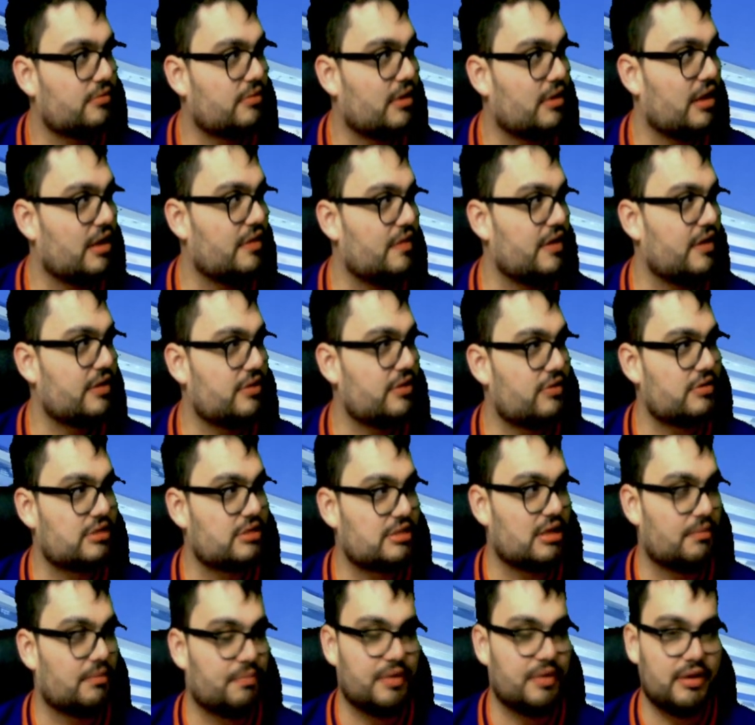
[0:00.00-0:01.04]
I think there's
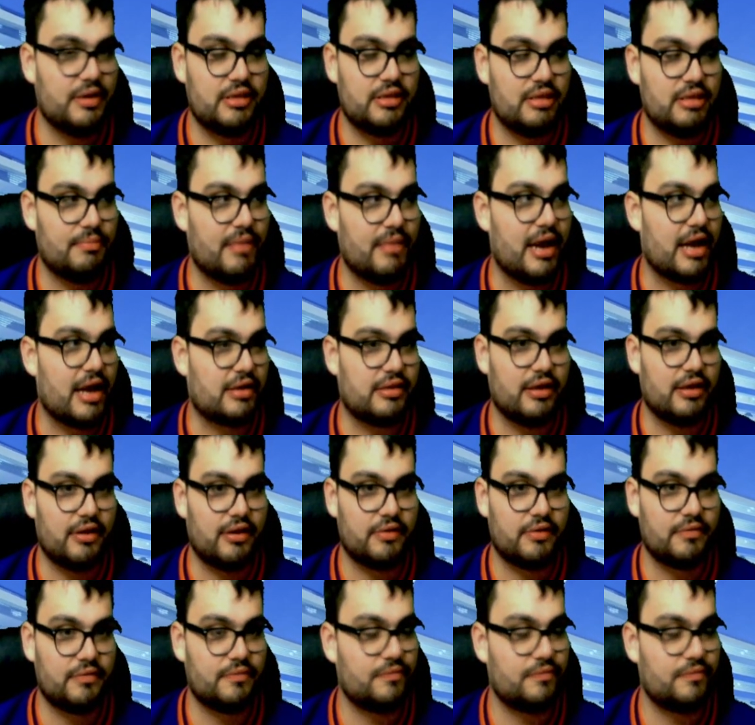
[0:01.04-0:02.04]
something in the back there.